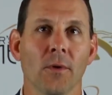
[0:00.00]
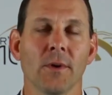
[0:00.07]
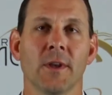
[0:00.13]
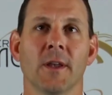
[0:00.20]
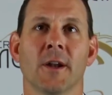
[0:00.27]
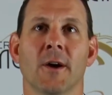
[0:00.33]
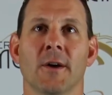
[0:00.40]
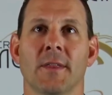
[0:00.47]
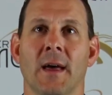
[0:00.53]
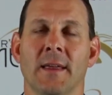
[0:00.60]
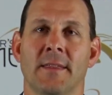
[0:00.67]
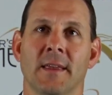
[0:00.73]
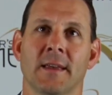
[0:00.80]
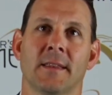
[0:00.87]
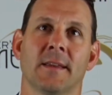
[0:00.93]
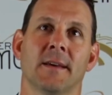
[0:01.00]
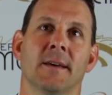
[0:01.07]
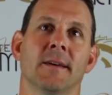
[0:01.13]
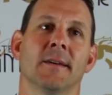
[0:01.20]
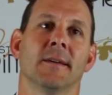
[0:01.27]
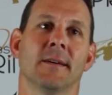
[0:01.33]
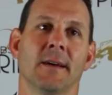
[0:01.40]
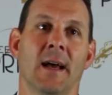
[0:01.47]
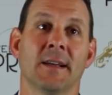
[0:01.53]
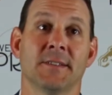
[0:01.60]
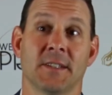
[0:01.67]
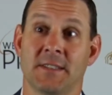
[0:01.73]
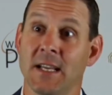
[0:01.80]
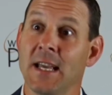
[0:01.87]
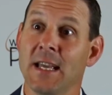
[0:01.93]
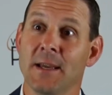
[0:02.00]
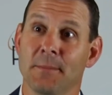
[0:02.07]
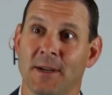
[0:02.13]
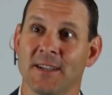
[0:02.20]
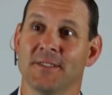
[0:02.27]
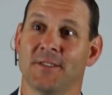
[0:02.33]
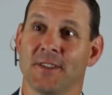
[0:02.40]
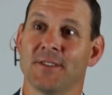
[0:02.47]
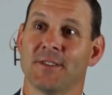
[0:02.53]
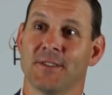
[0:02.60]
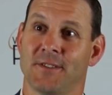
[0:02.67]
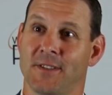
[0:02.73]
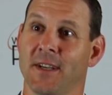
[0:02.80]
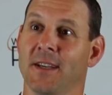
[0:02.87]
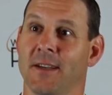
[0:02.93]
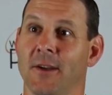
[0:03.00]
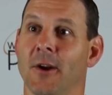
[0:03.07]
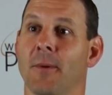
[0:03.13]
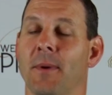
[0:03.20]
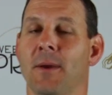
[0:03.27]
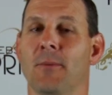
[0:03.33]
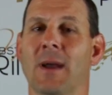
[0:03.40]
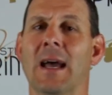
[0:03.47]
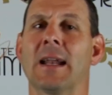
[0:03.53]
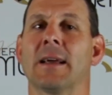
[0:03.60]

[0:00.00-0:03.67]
You know, I think as a team, consistency. You know what I mean?